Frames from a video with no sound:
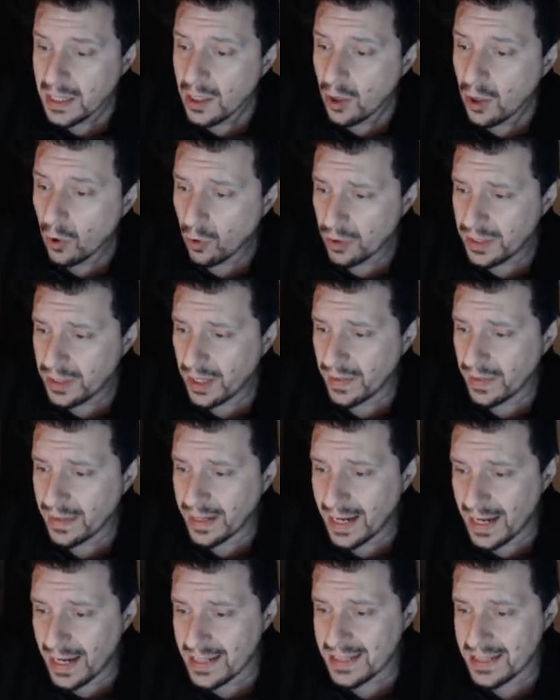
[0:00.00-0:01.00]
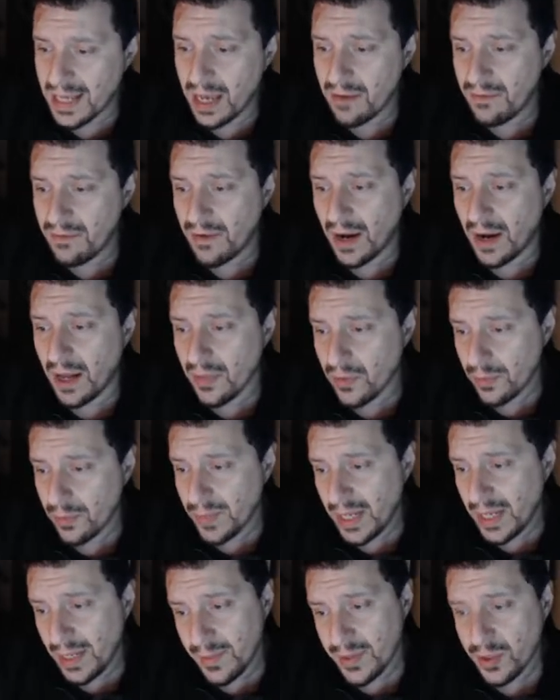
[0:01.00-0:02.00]
All the other guys have
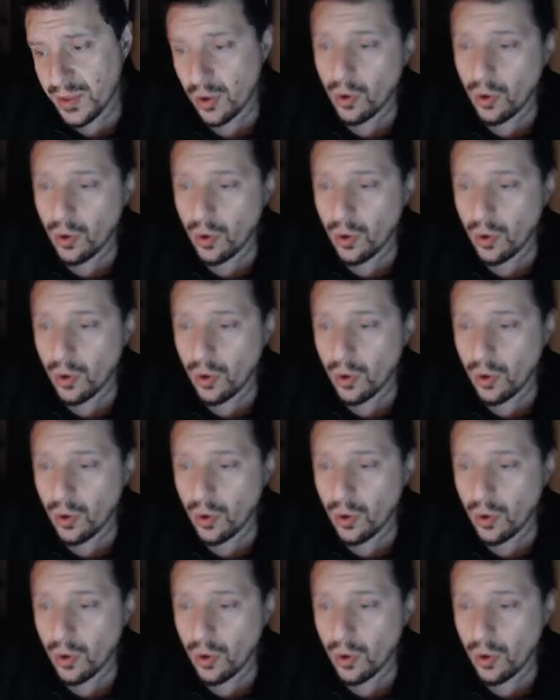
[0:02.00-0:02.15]
100mm,